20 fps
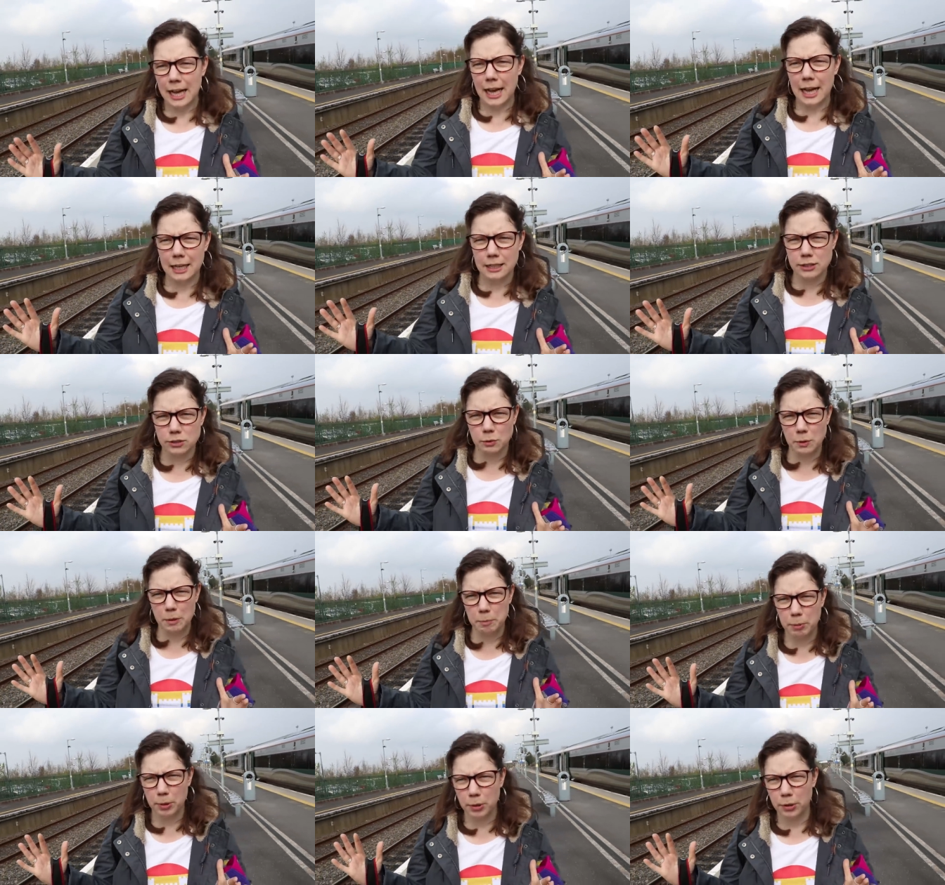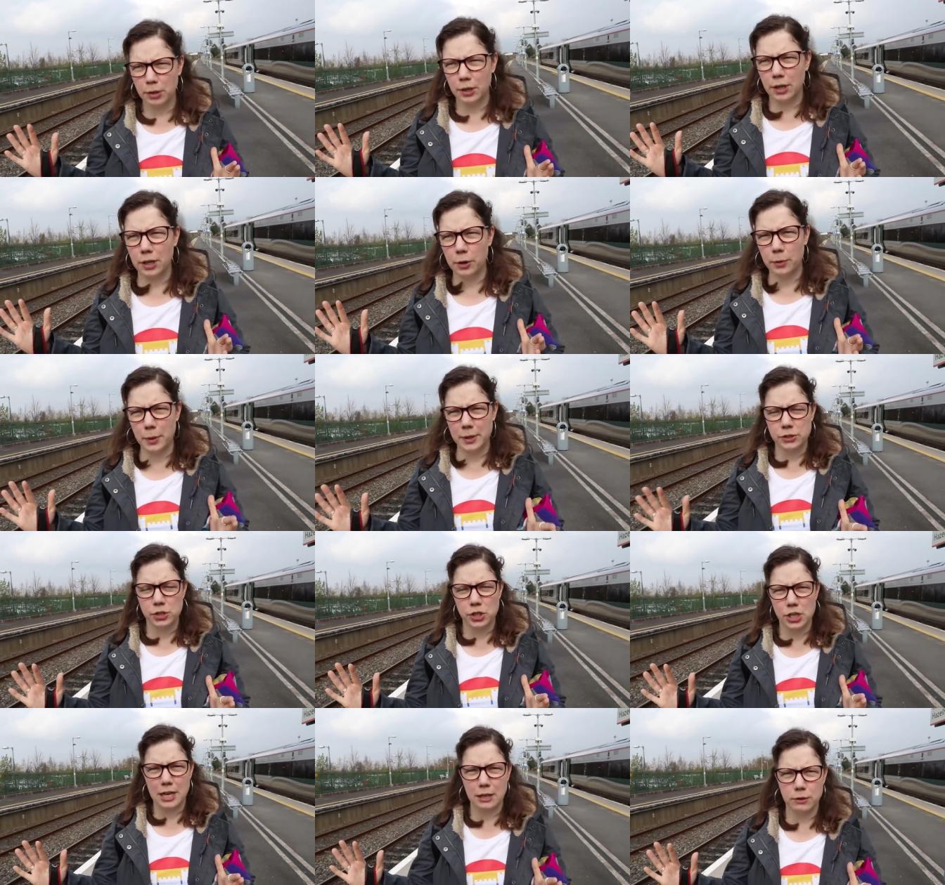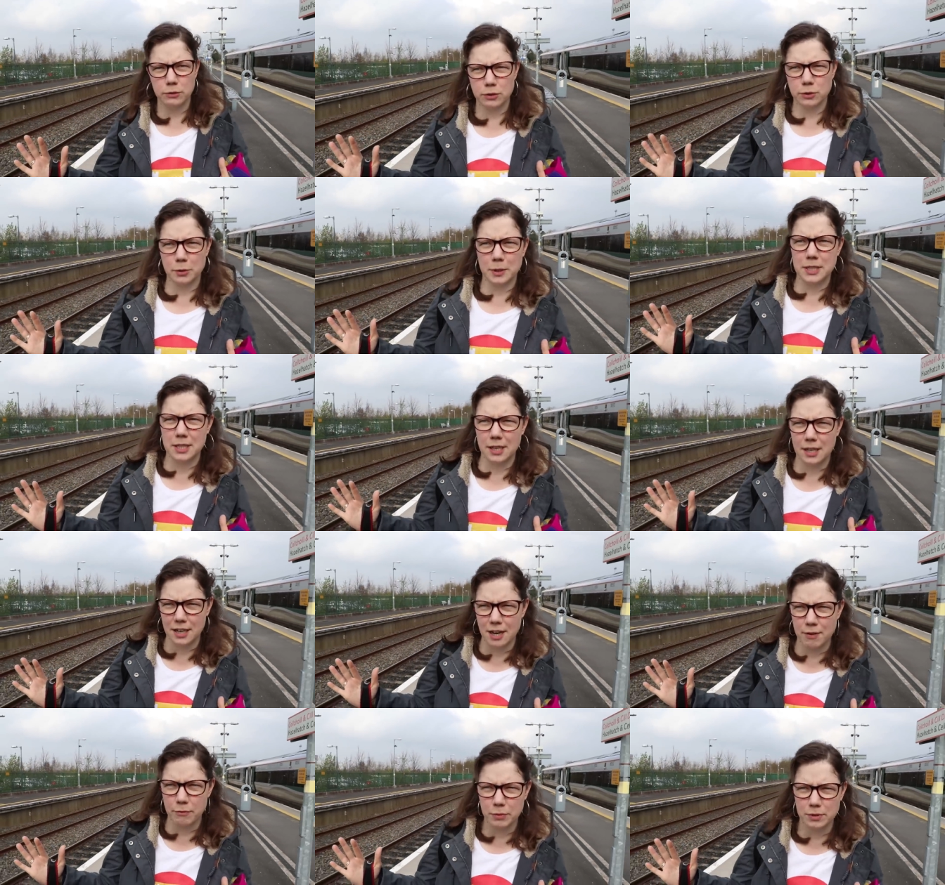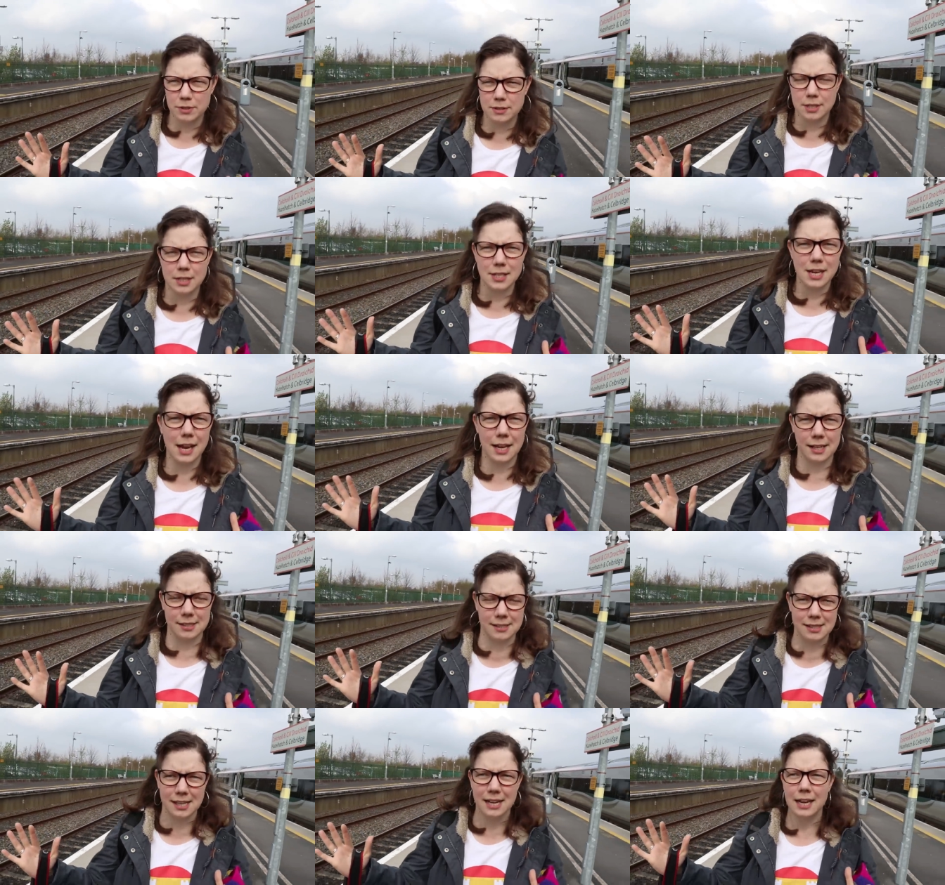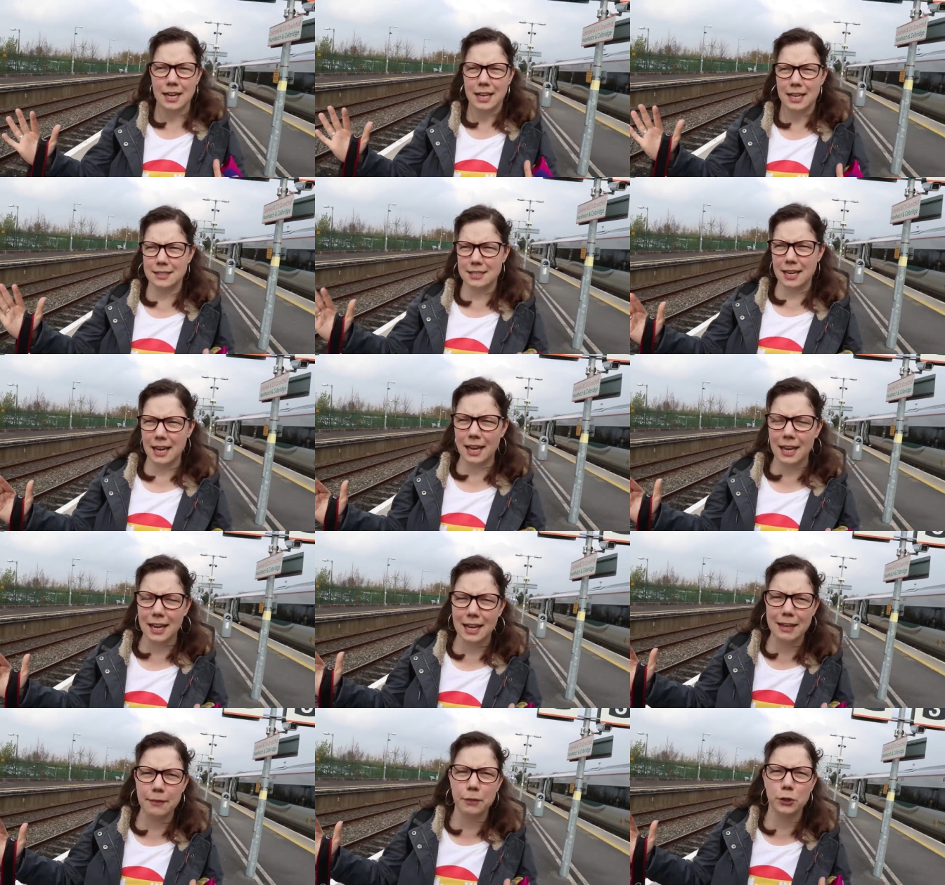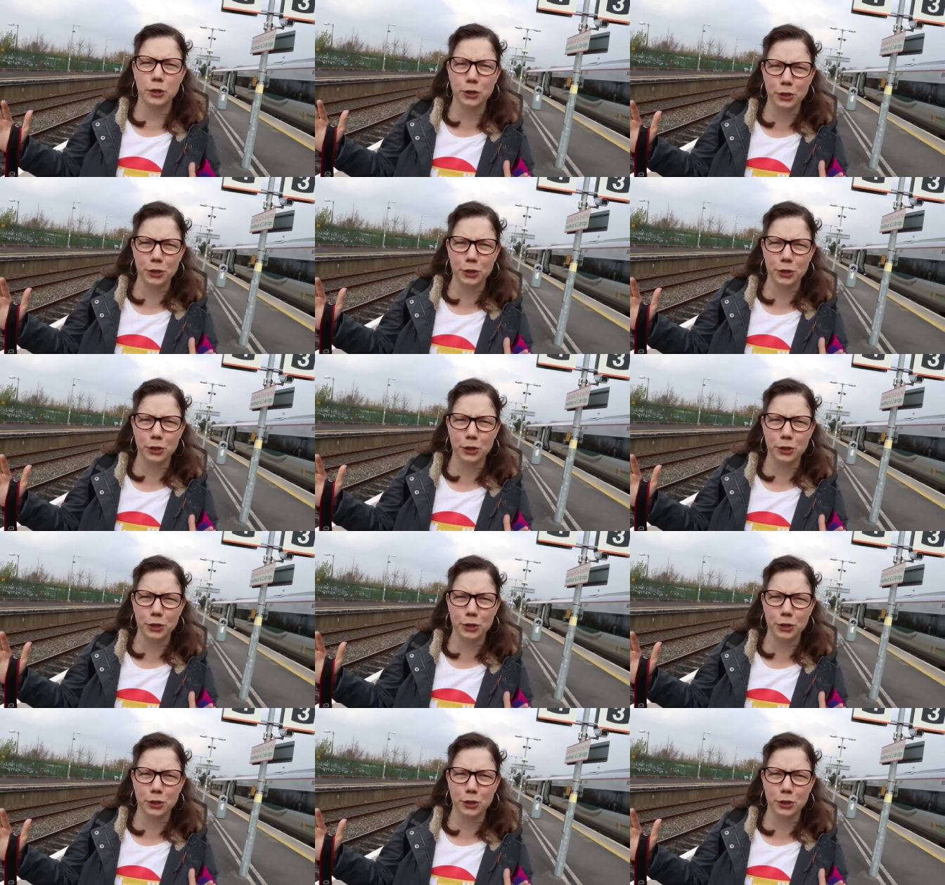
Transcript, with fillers: Uh, so we put a question out on Twitter and everyone said, yes, it's here in the